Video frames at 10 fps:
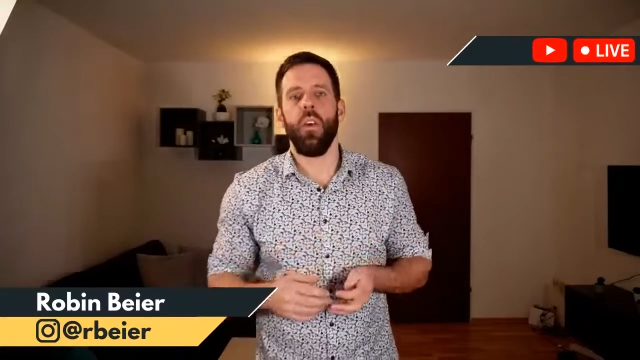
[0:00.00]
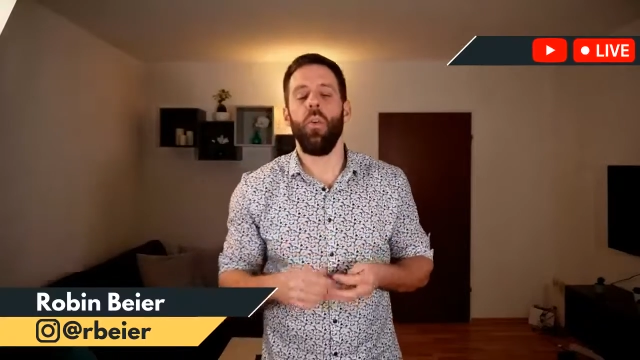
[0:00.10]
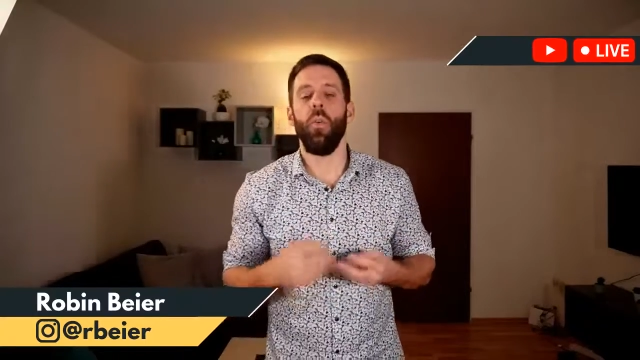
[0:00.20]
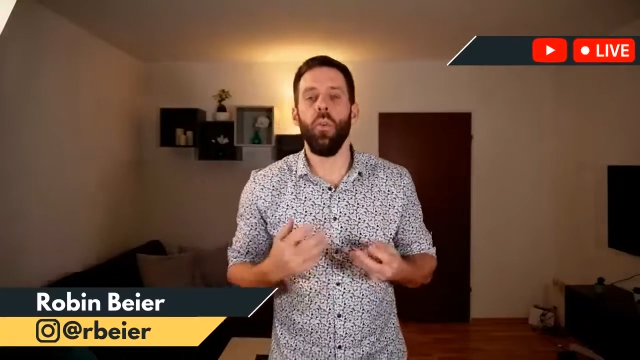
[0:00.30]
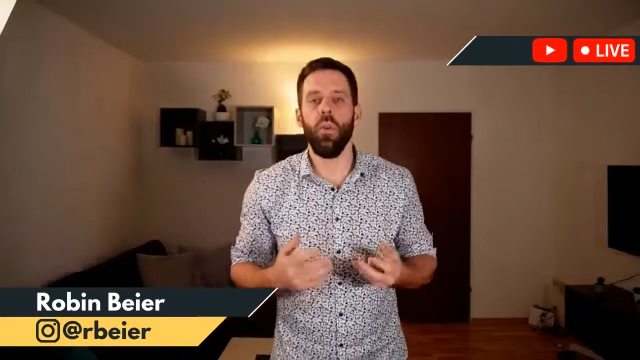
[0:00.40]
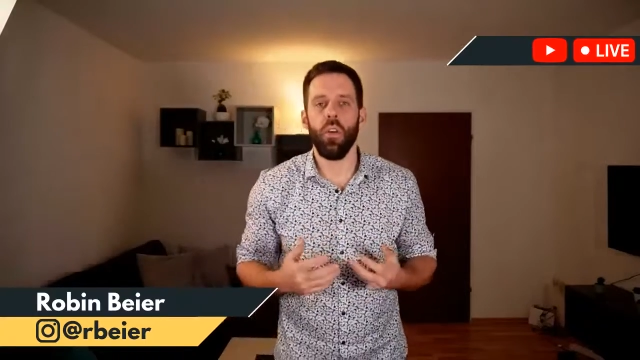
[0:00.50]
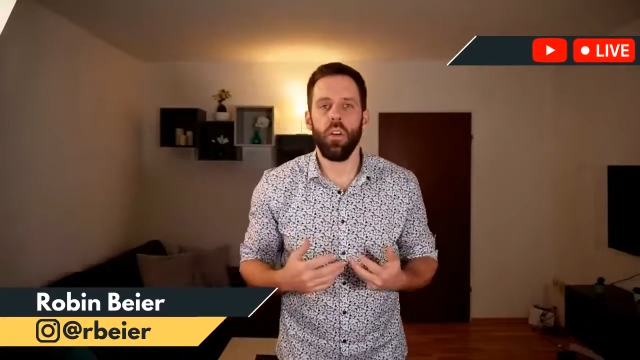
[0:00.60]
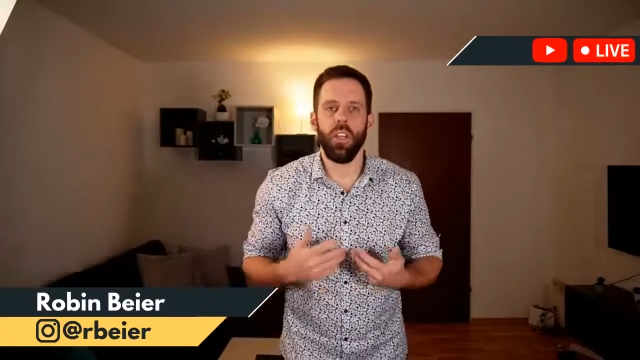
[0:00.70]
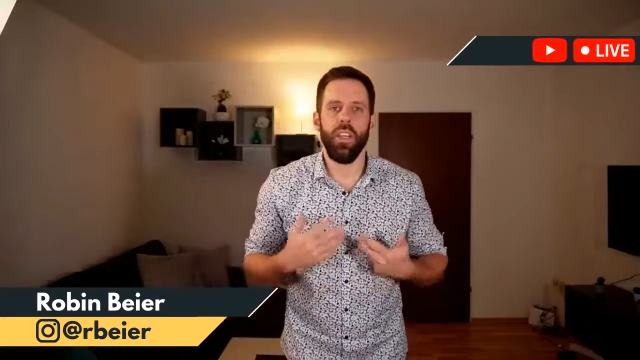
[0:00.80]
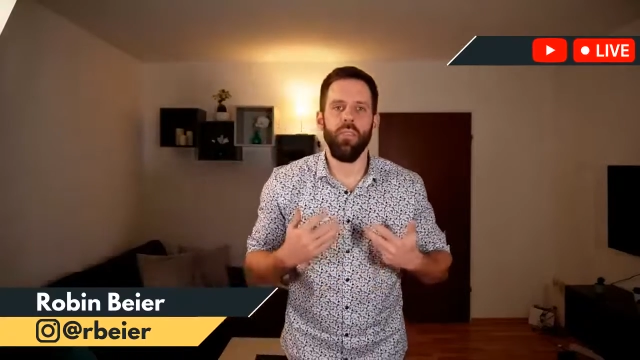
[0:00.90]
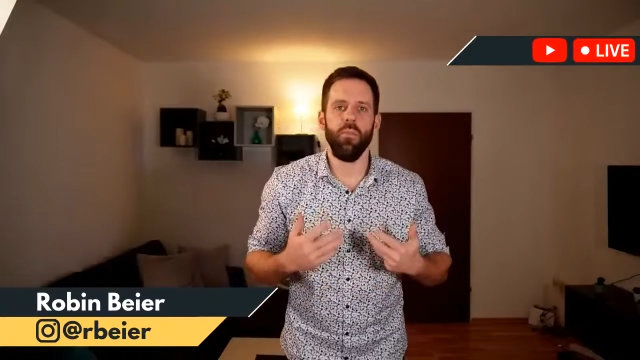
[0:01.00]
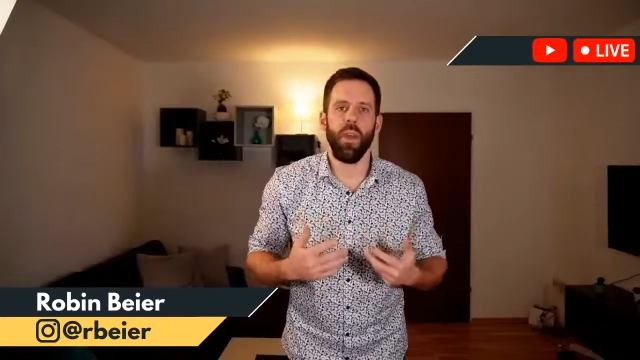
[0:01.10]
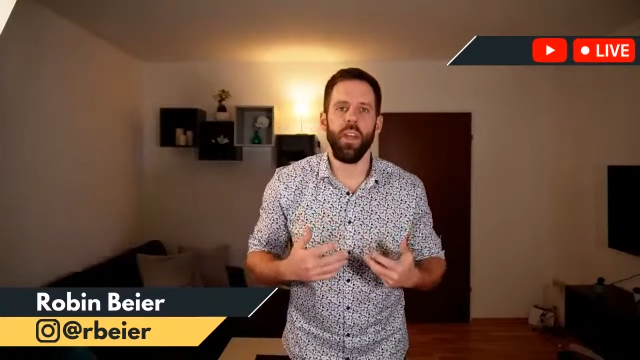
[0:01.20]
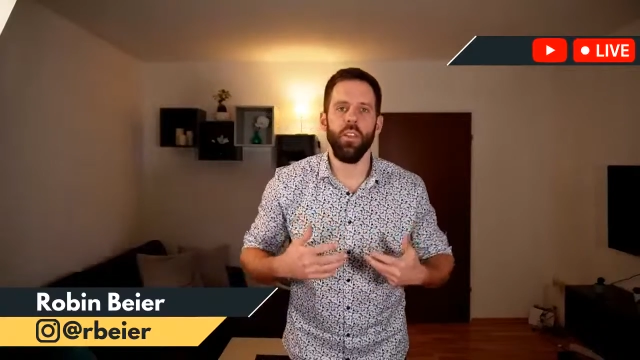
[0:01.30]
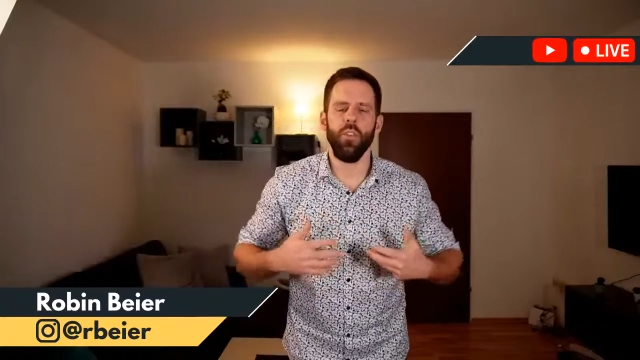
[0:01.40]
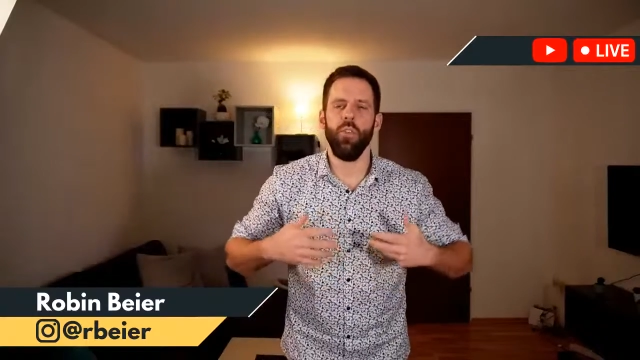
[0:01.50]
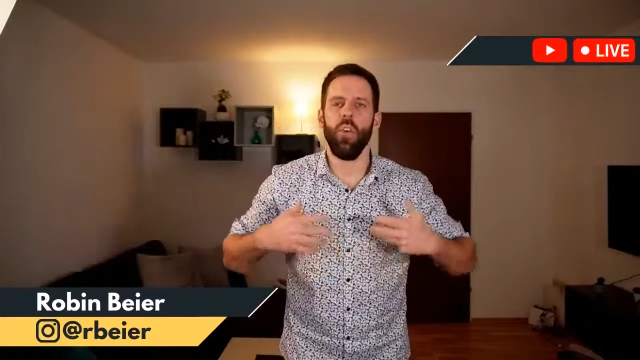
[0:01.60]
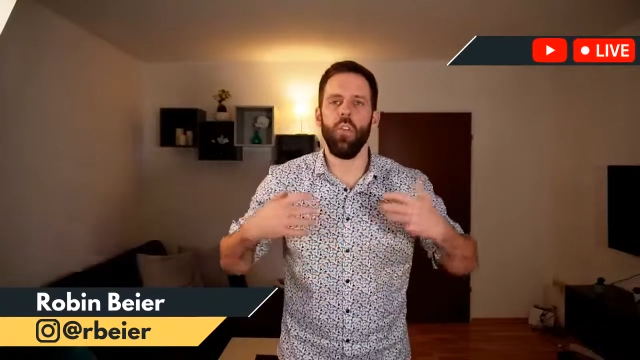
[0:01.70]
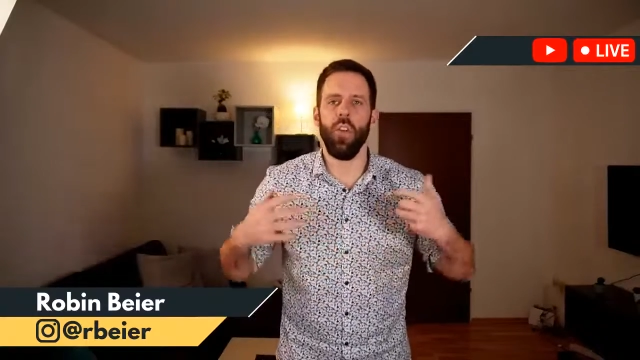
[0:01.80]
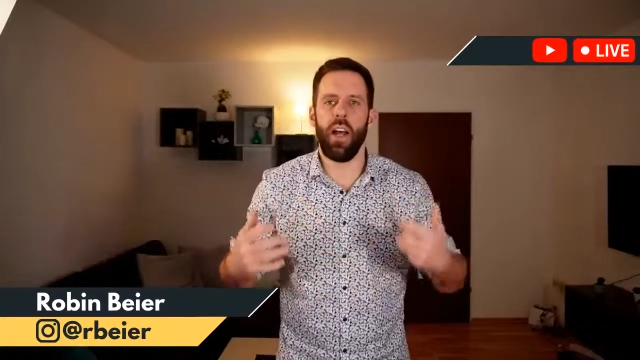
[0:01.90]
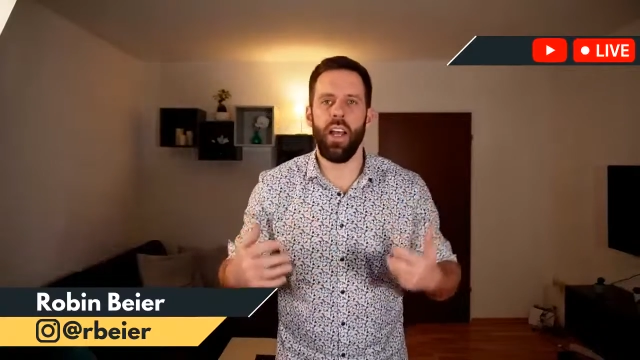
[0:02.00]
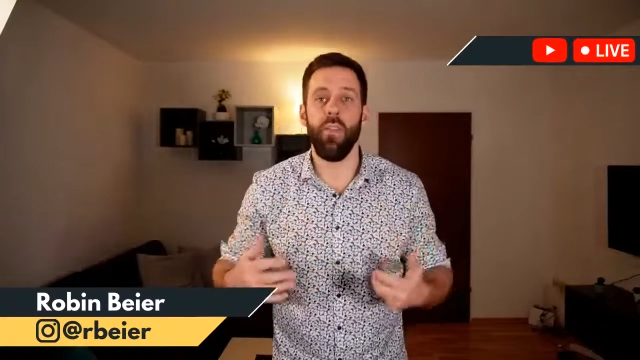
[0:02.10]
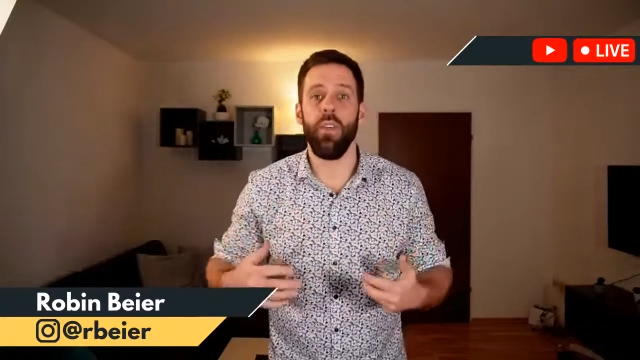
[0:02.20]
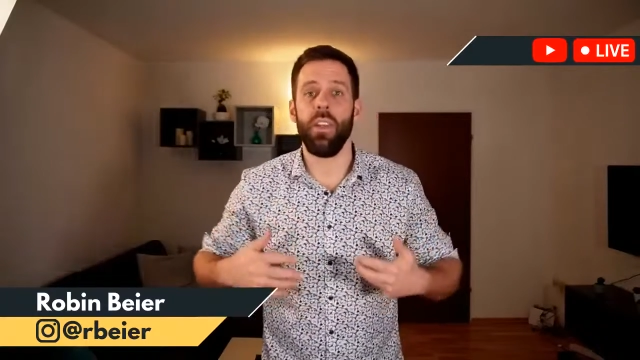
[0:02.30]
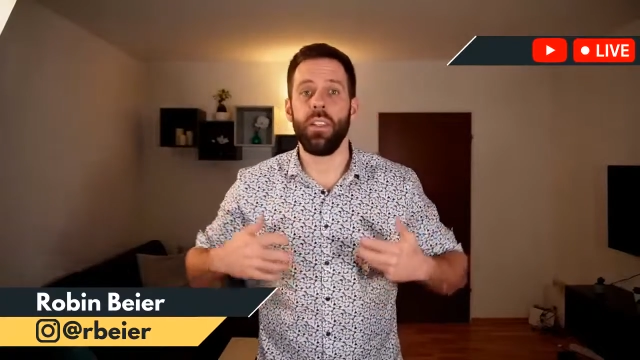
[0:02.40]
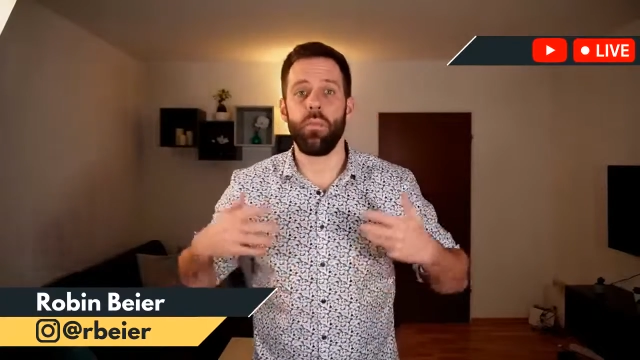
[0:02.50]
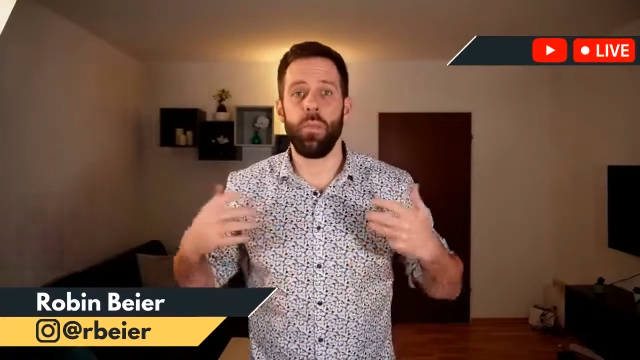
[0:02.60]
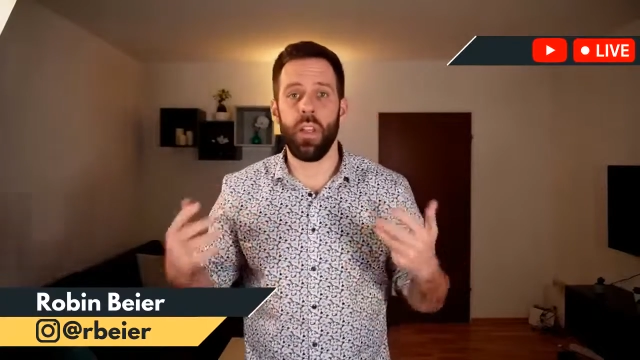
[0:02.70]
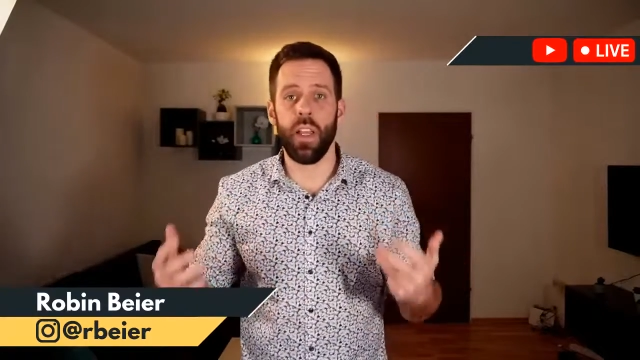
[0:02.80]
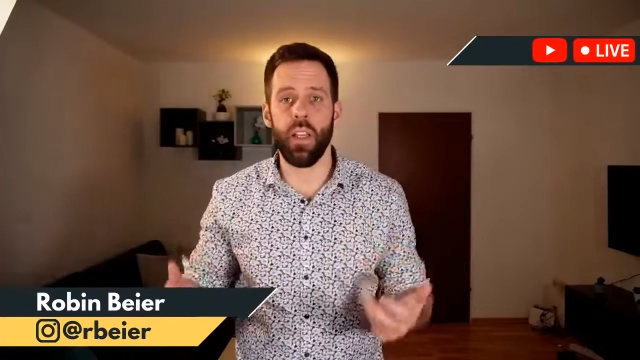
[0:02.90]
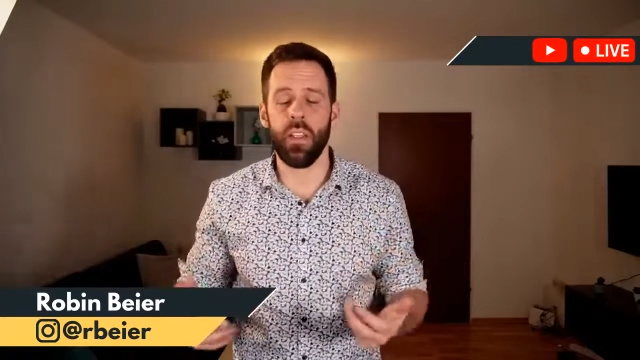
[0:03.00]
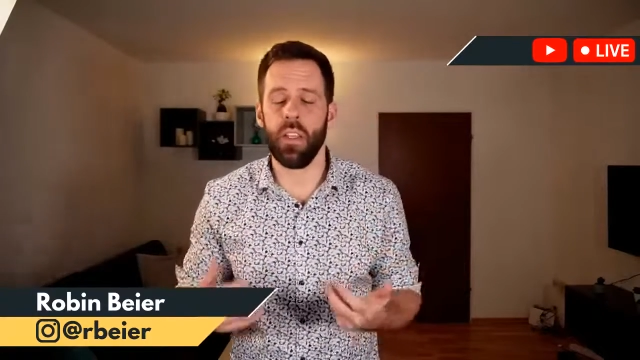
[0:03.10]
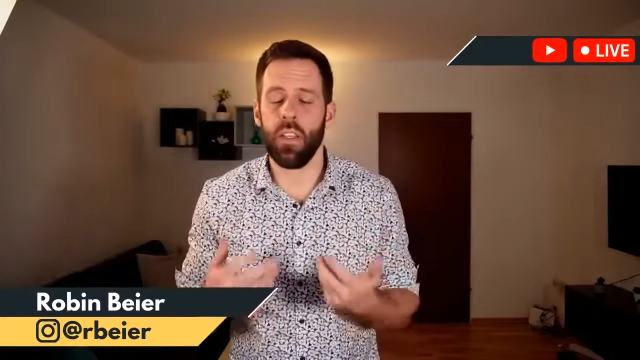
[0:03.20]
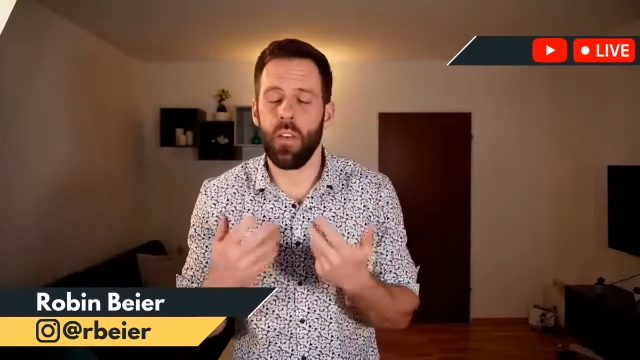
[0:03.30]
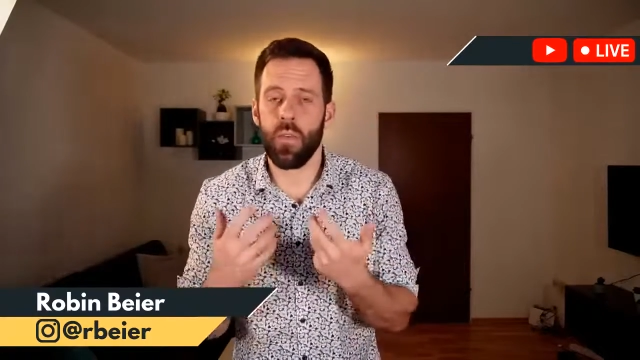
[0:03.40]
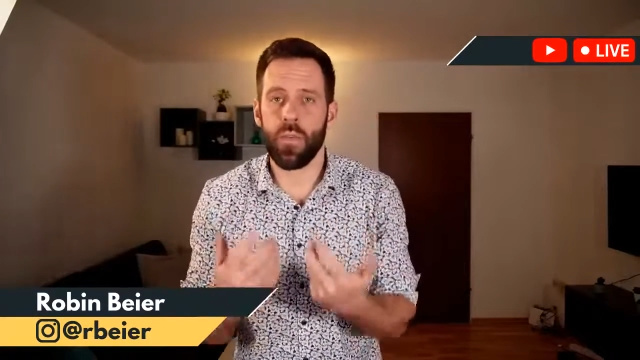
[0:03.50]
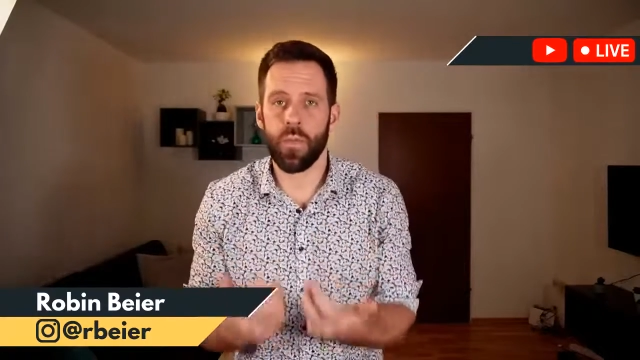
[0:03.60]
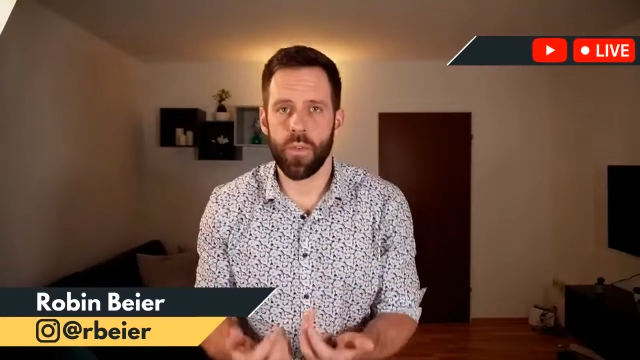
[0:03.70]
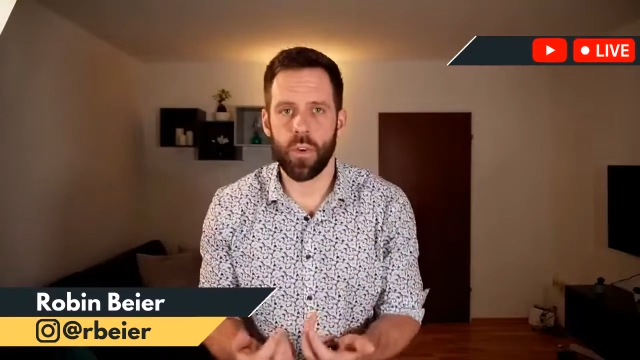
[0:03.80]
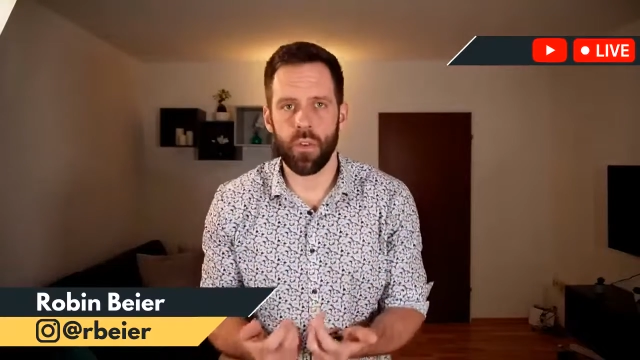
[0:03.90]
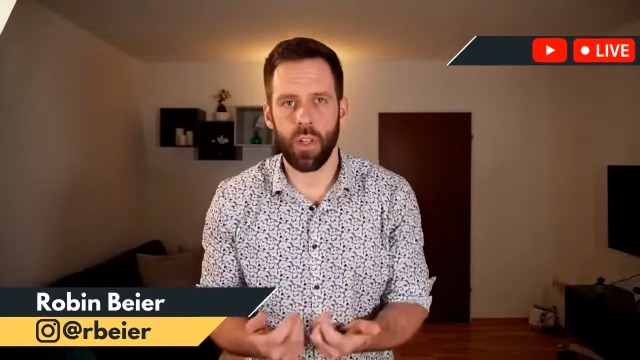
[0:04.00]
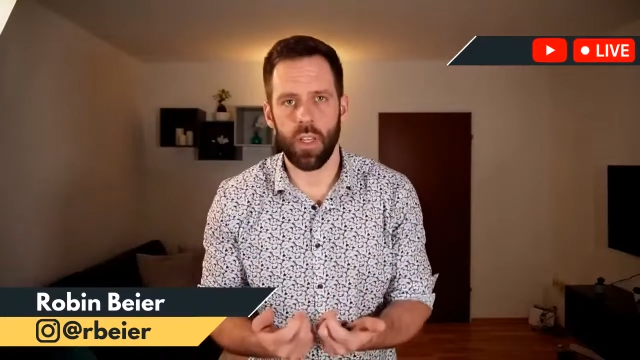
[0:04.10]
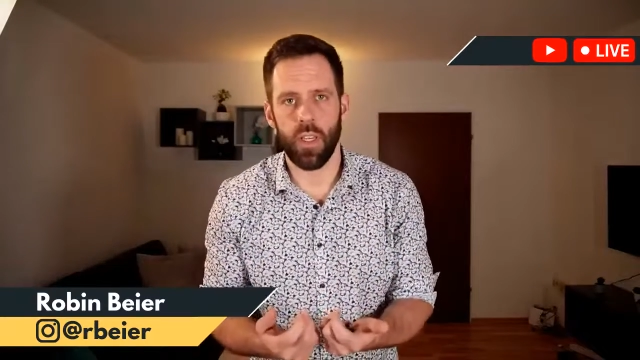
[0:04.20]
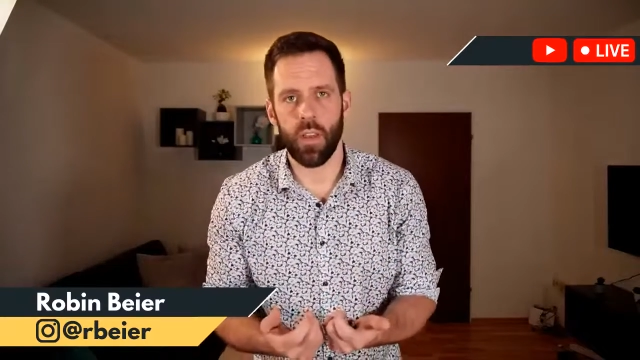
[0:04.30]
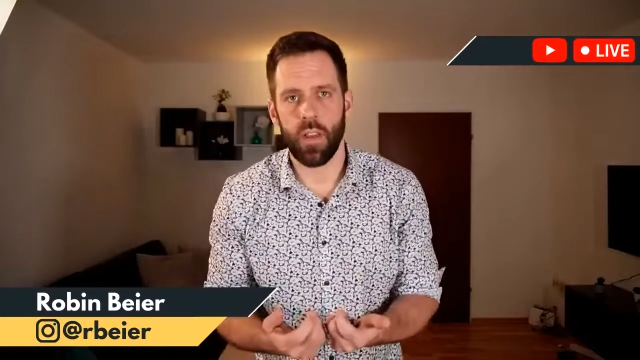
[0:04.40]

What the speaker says: Or even better, you go live and explain it thoroughly.